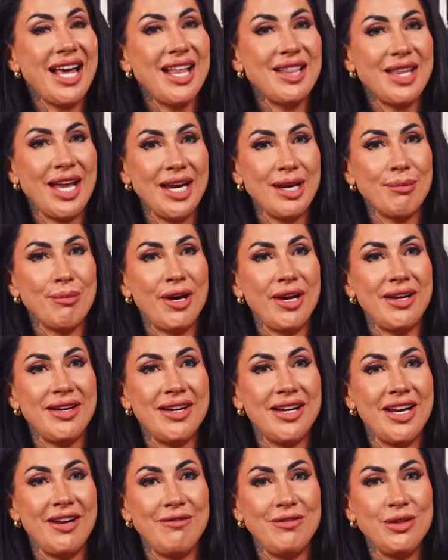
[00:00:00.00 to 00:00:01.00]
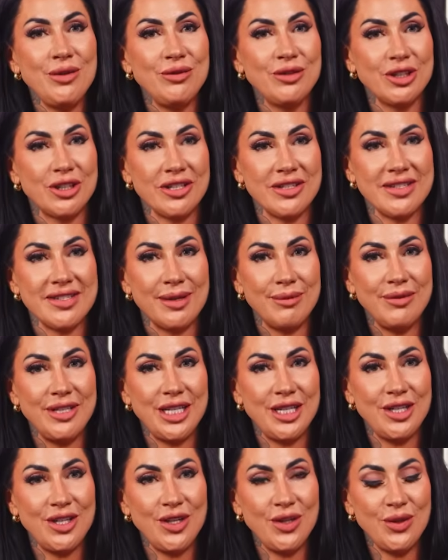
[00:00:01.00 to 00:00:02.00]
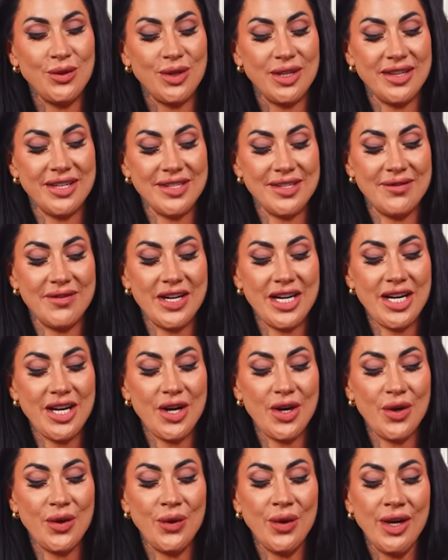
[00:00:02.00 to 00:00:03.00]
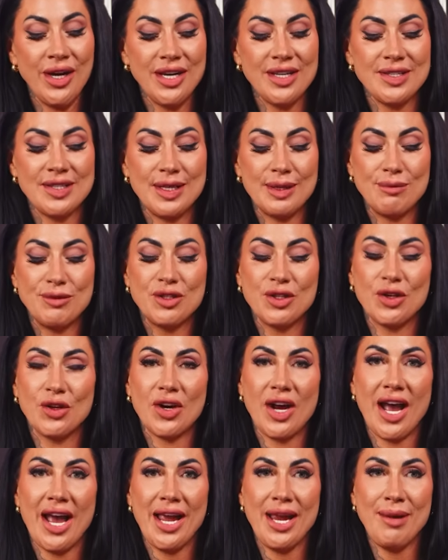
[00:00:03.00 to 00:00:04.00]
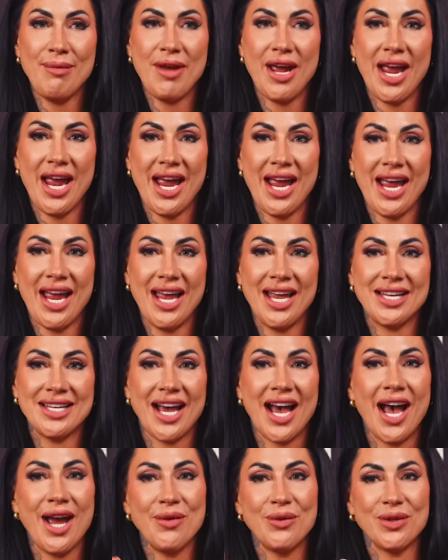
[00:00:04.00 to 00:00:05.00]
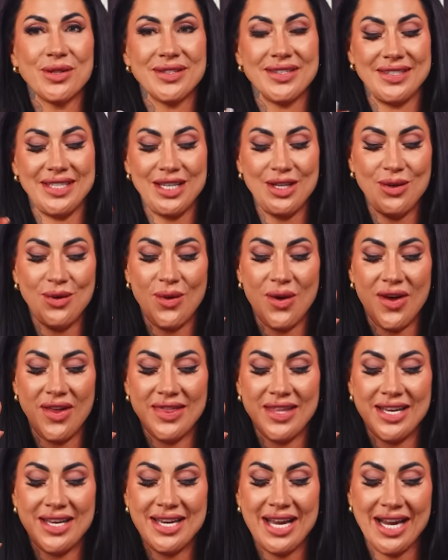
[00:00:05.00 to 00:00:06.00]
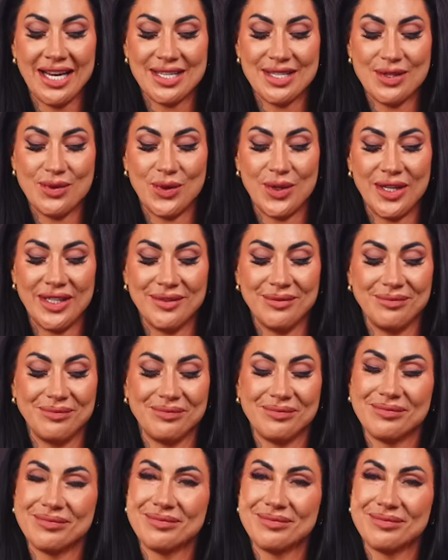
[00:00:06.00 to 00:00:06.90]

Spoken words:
that like button if you've learned something new with this video, subscribe, and I will see you on the next one.